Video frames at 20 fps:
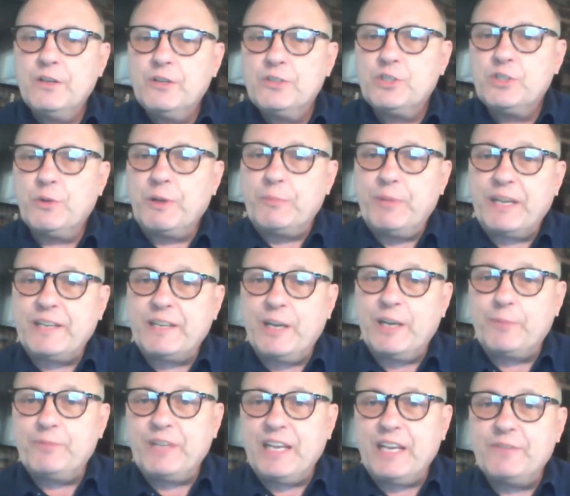So we pick
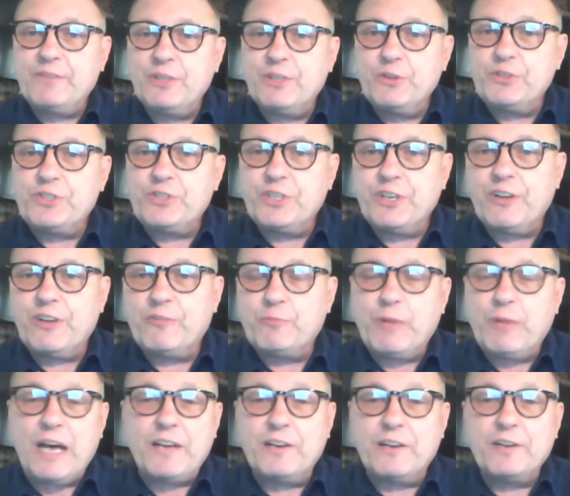up the evolution
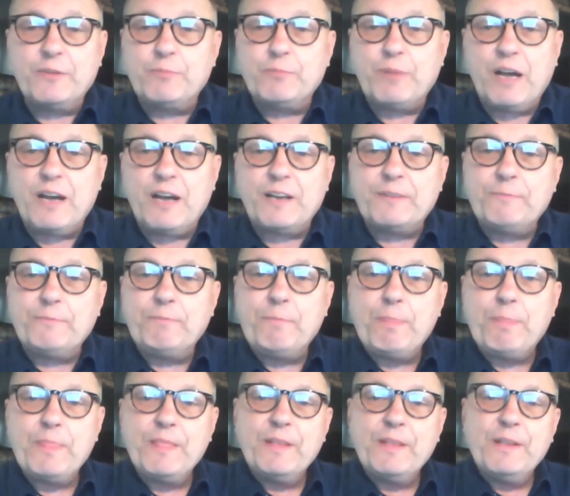of Bottled-in-Bond
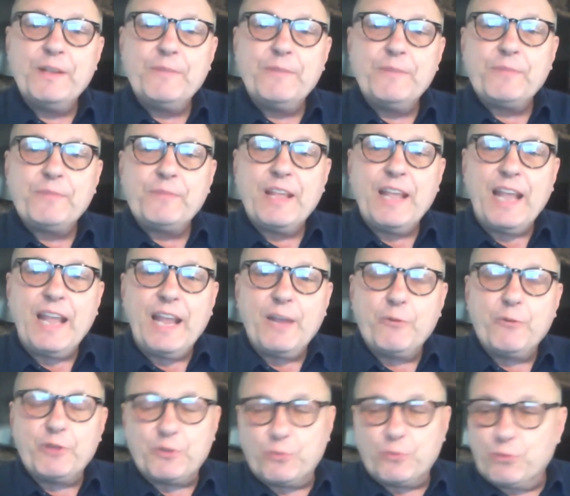
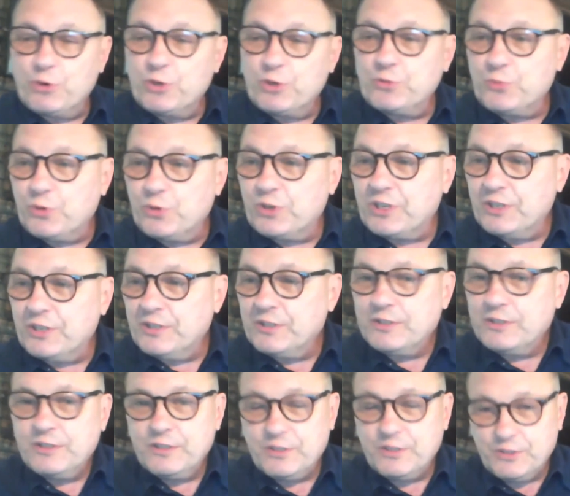with World
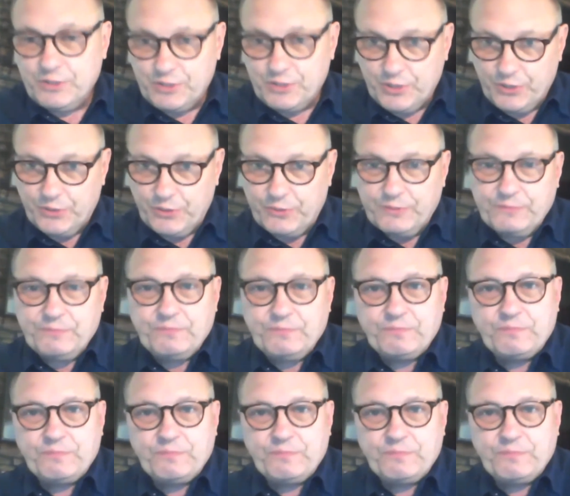War II.